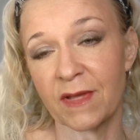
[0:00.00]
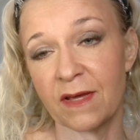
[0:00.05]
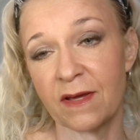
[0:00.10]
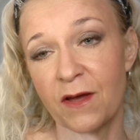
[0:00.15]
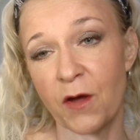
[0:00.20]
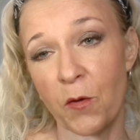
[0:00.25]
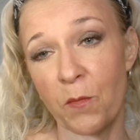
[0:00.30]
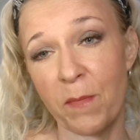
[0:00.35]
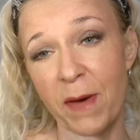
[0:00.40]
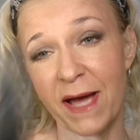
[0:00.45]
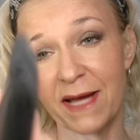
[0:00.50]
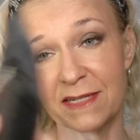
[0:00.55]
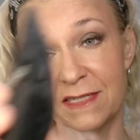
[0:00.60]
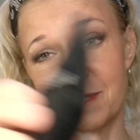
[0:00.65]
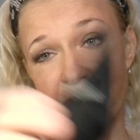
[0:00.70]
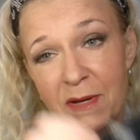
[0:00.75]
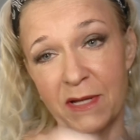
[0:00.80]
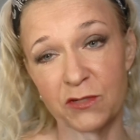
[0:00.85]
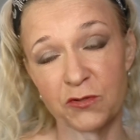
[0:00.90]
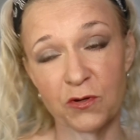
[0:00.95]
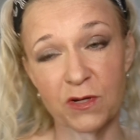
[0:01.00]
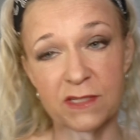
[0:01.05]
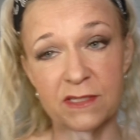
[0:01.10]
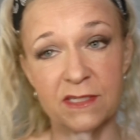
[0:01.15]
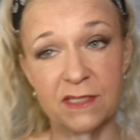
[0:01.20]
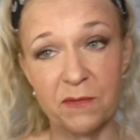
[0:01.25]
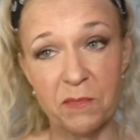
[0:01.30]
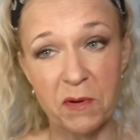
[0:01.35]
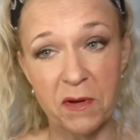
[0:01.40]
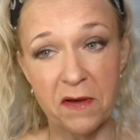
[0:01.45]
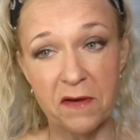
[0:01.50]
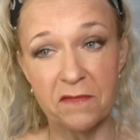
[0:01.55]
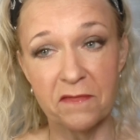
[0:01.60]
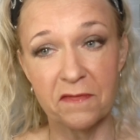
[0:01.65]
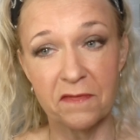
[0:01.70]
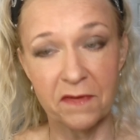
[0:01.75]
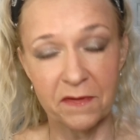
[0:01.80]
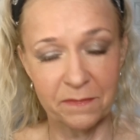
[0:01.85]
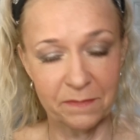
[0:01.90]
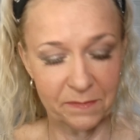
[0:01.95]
and go back to my trusty puff.